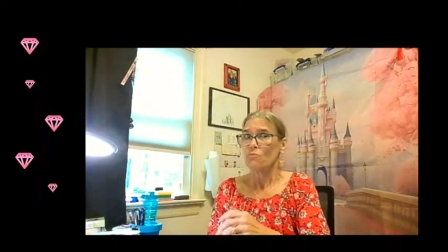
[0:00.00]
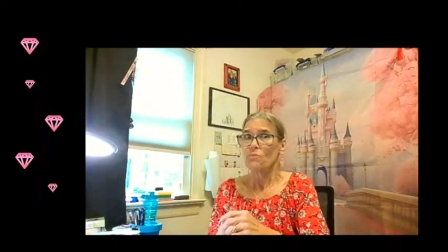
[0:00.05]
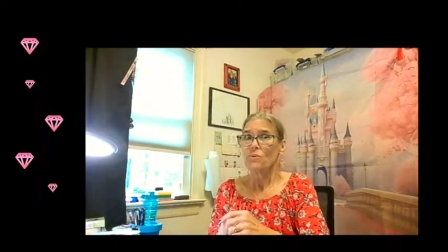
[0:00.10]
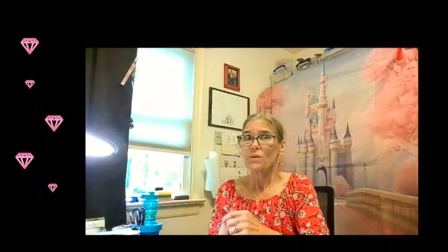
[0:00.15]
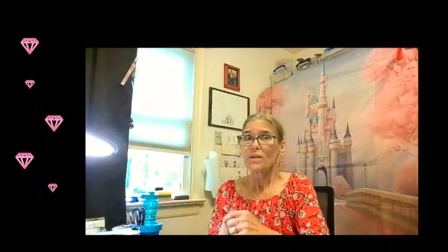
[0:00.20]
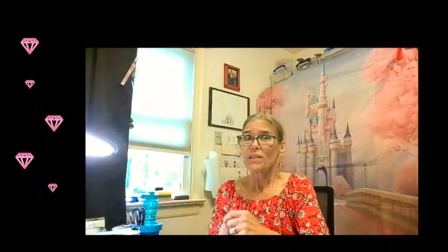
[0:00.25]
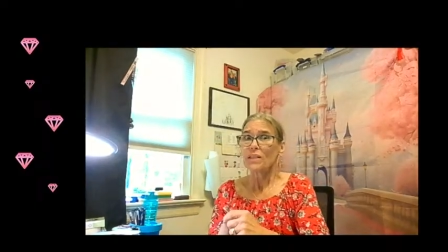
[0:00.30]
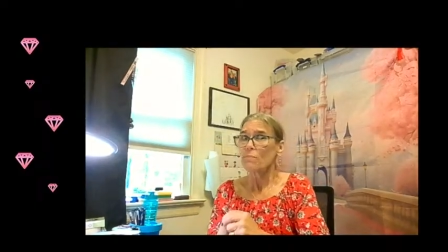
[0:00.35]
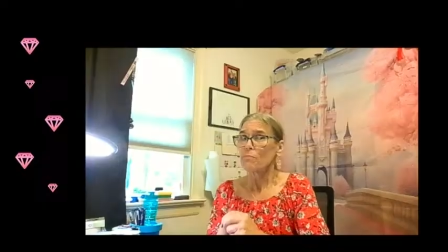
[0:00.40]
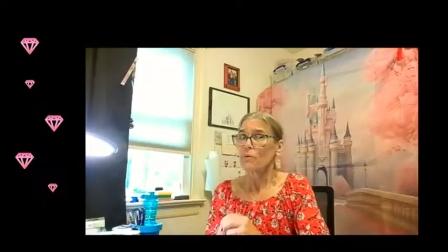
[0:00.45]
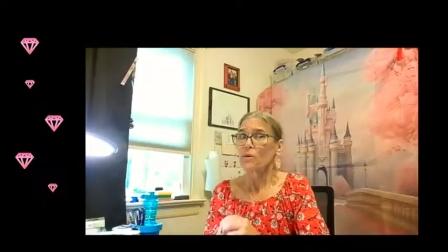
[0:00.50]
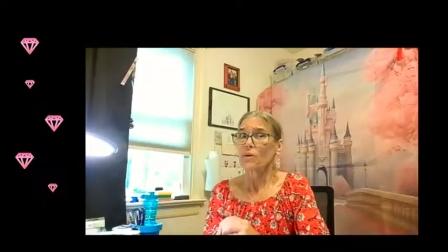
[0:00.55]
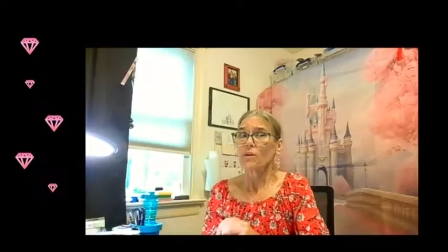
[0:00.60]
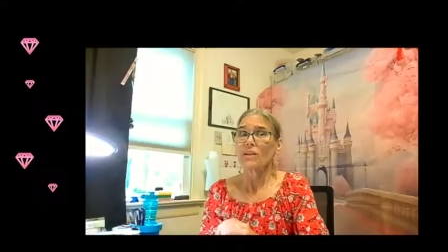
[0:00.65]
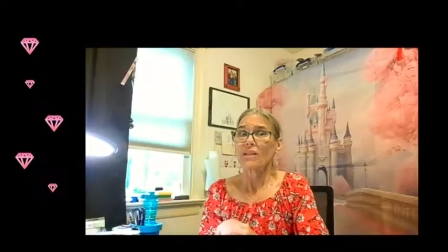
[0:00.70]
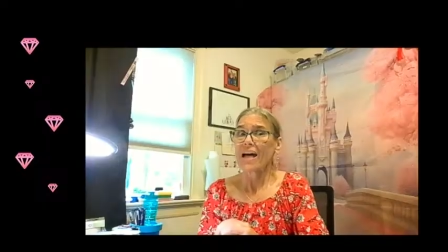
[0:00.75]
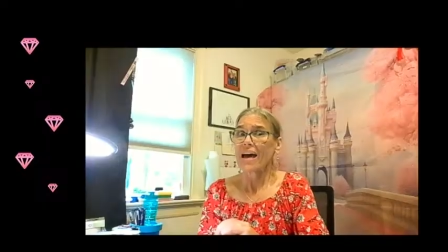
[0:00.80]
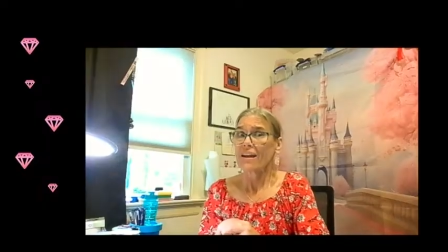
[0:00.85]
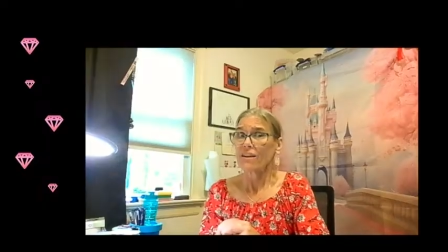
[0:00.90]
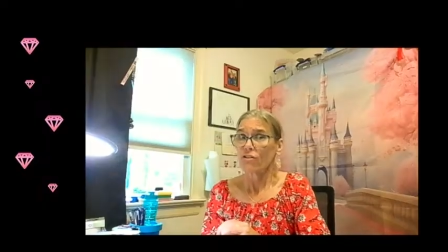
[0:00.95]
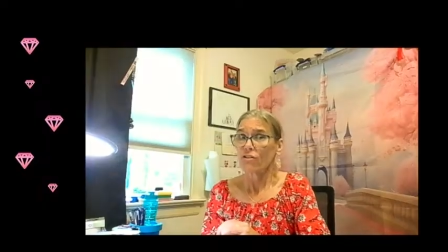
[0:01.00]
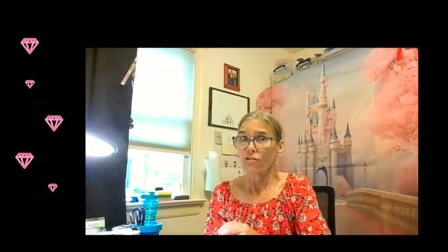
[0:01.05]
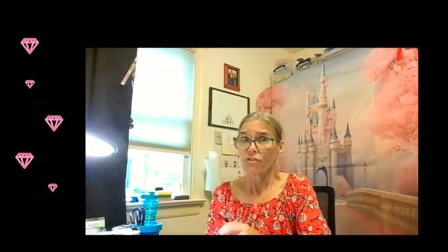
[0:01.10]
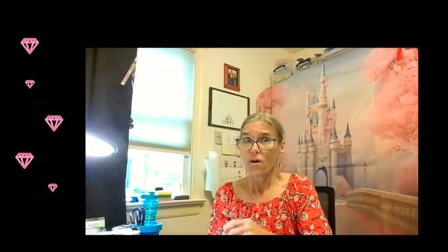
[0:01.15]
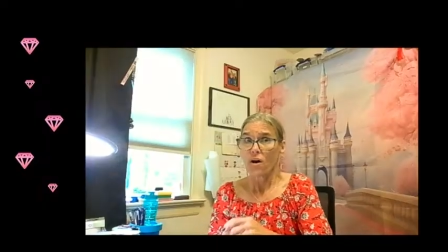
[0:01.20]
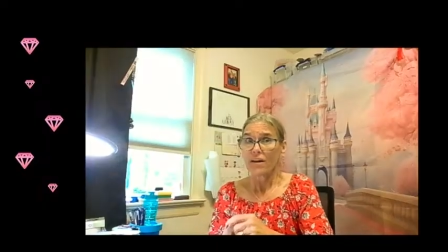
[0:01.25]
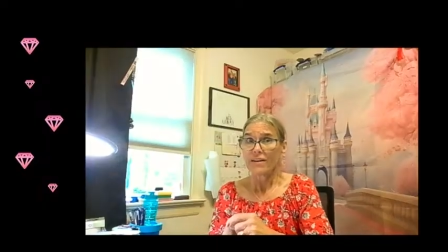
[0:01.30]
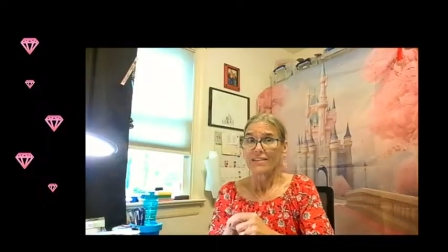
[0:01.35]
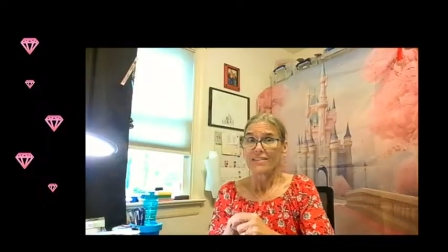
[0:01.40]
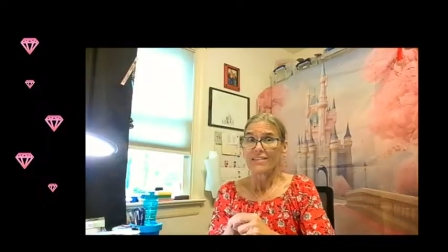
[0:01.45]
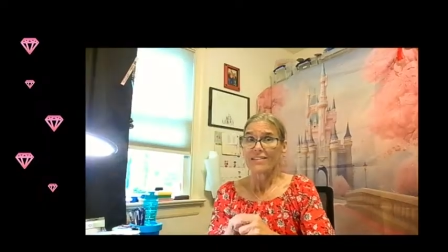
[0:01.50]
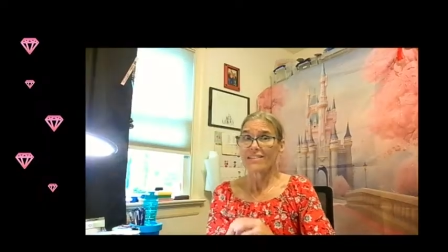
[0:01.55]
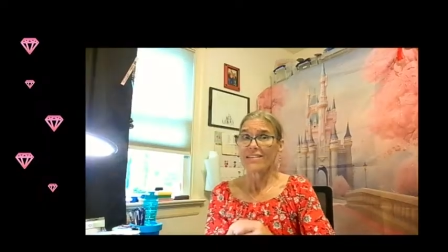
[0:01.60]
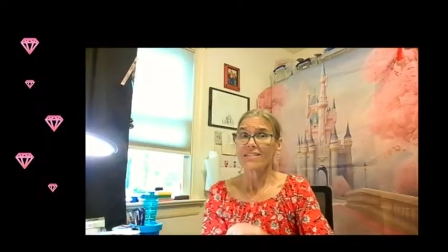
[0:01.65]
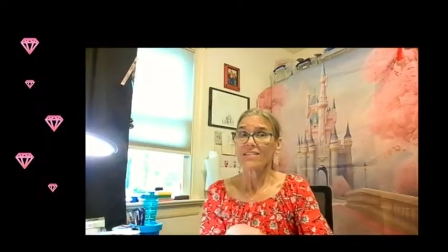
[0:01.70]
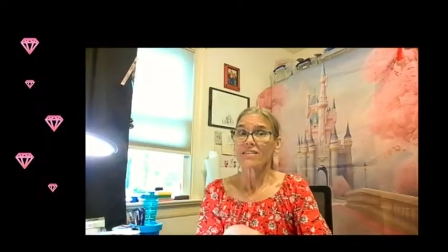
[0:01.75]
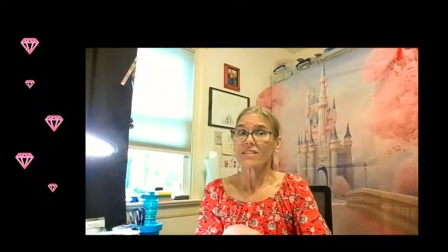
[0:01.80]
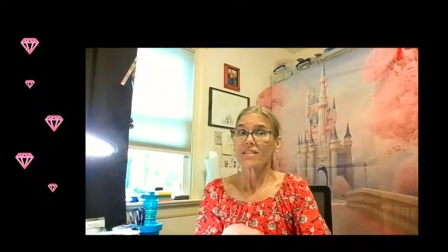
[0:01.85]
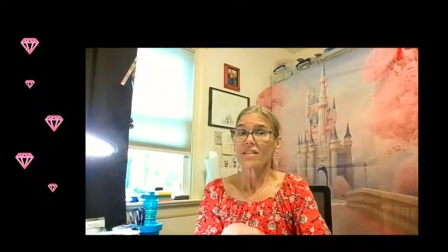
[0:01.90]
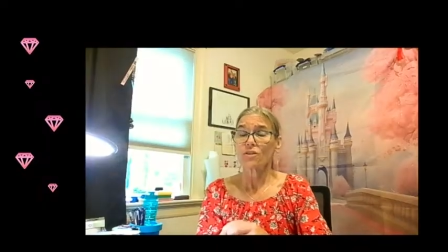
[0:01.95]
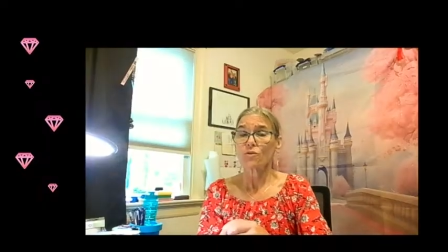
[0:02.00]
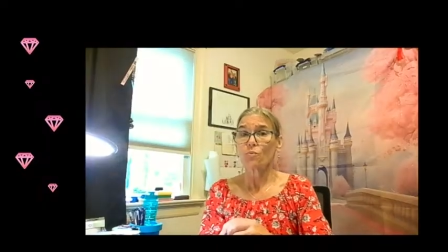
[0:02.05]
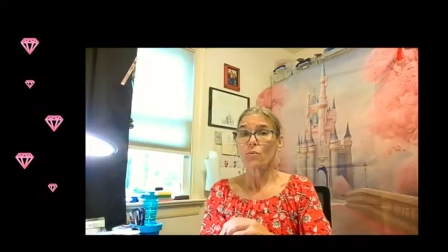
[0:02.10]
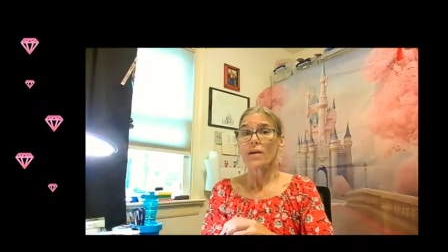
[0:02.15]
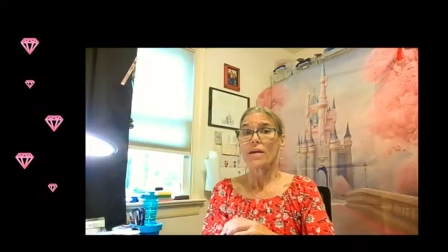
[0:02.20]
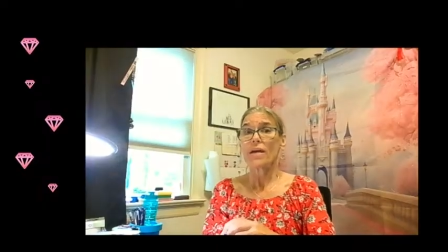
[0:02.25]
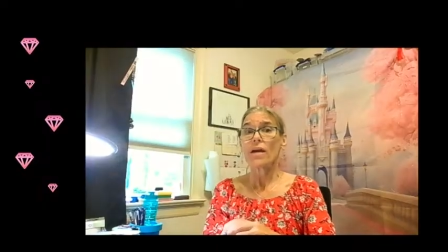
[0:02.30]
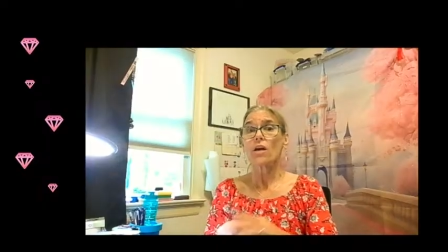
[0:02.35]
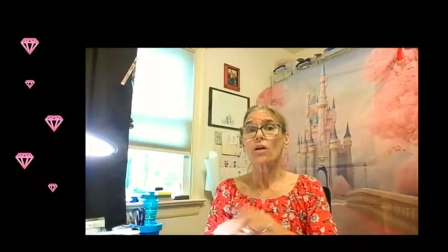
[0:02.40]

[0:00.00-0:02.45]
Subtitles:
Really put a lot of thought into this because we